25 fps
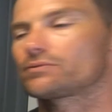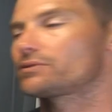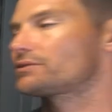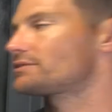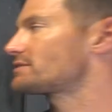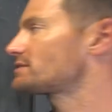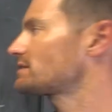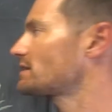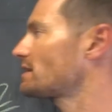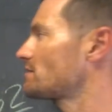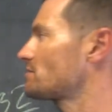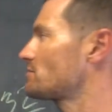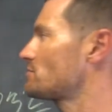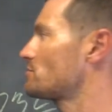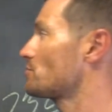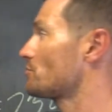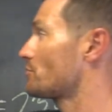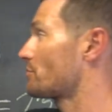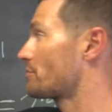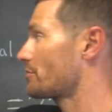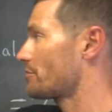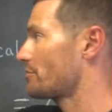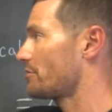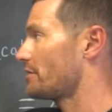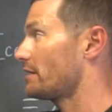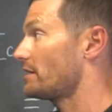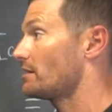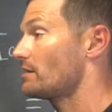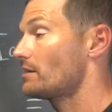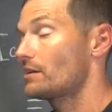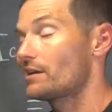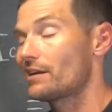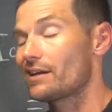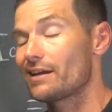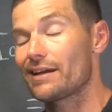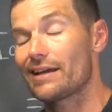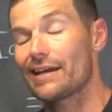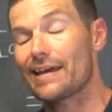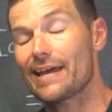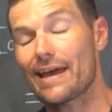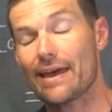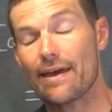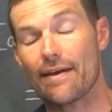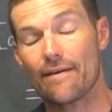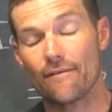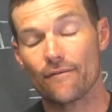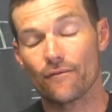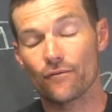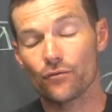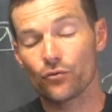Well, it's not 230.
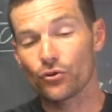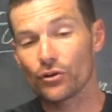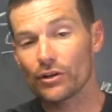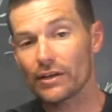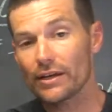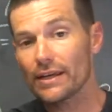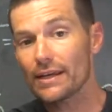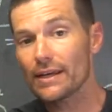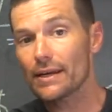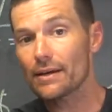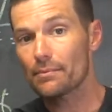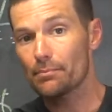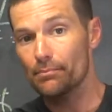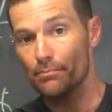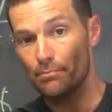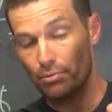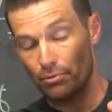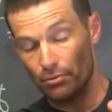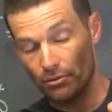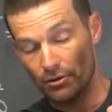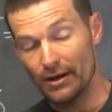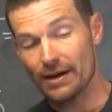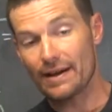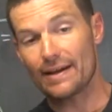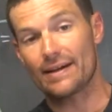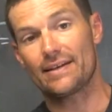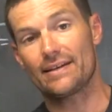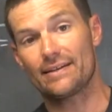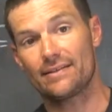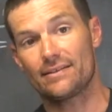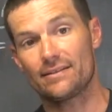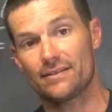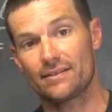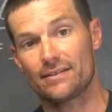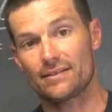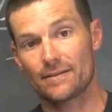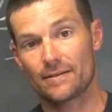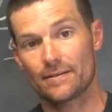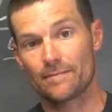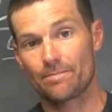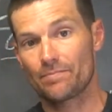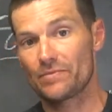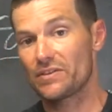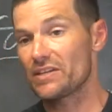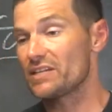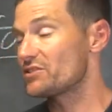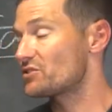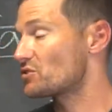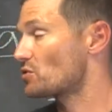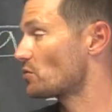Every brand
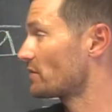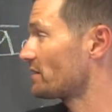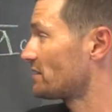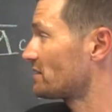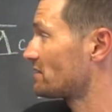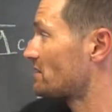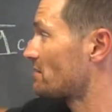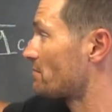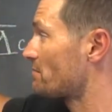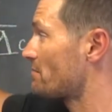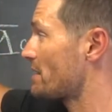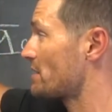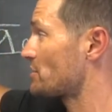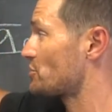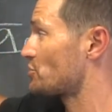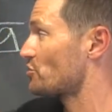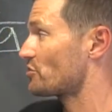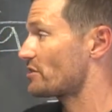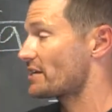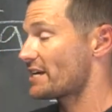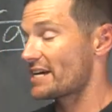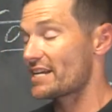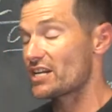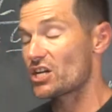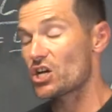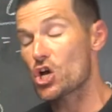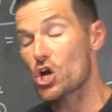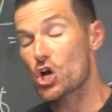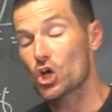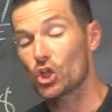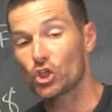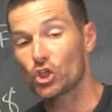is going to measure that a